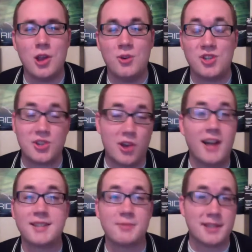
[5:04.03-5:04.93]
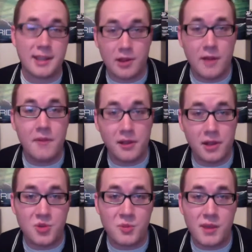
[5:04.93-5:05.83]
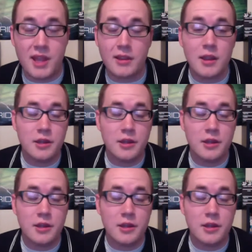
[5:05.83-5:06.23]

which is awesome because I love the Lynch man.